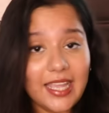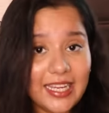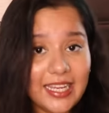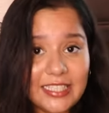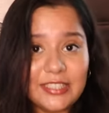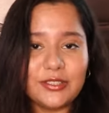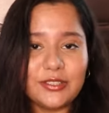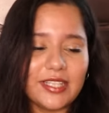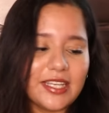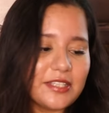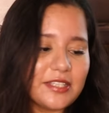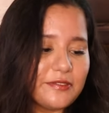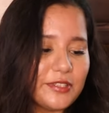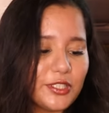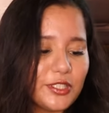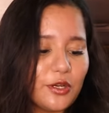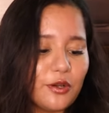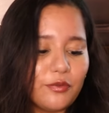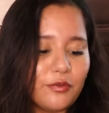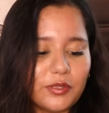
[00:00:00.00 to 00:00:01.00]
In today's
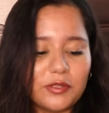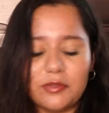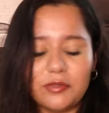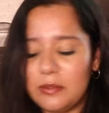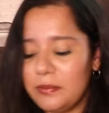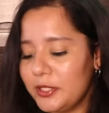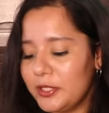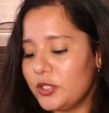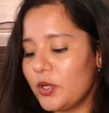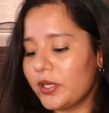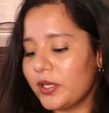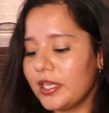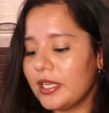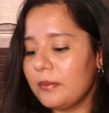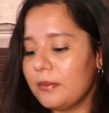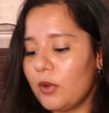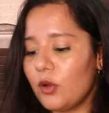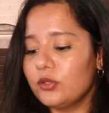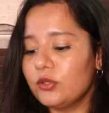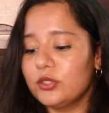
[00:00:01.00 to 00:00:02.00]
video, we will be talking
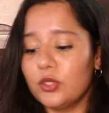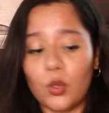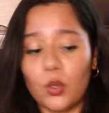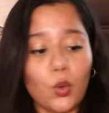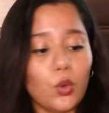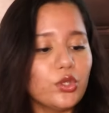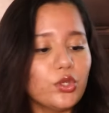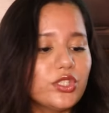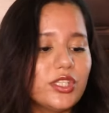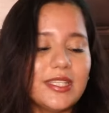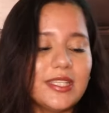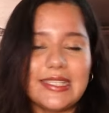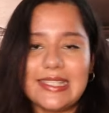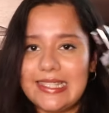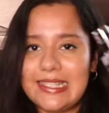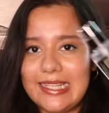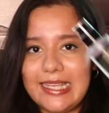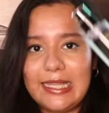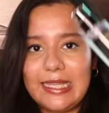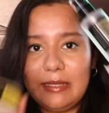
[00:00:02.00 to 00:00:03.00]
about the OG
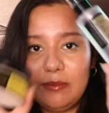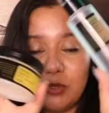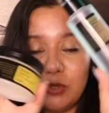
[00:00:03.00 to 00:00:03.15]
snail